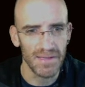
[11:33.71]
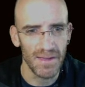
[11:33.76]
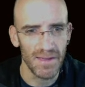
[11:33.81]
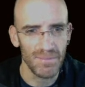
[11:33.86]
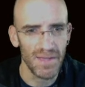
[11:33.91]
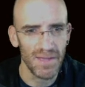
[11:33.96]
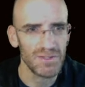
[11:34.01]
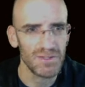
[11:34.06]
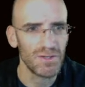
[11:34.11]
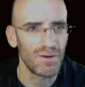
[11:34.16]
I'm
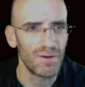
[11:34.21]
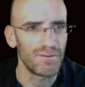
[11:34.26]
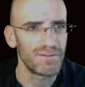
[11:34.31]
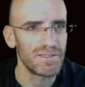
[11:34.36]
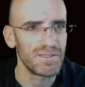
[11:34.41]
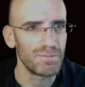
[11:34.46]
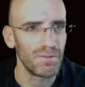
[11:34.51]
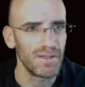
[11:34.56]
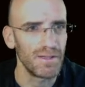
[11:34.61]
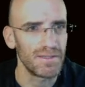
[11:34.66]
not sure if
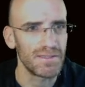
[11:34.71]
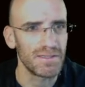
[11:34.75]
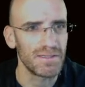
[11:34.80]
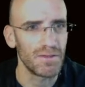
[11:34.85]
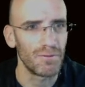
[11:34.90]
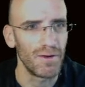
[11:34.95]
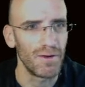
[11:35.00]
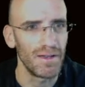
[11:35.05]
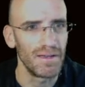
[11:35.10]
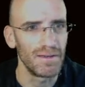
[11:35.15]
split's the
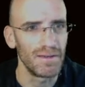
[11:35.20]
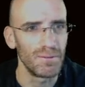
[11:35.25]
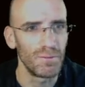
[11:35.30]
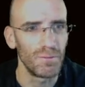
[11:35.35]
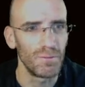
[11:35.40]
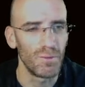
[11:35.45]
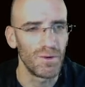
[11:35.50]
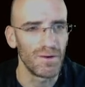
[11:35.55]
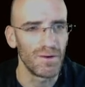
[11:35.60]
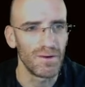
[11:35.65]
right
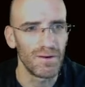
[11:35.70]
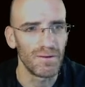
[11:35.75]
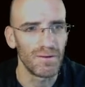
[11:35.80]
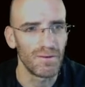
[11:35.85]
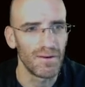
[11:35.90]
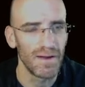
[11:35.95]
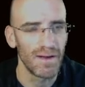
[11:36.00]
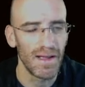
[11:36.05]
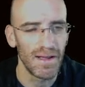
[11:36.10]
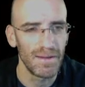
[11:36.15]
word
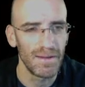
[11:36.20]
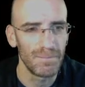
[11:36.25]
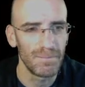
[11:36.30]
or not.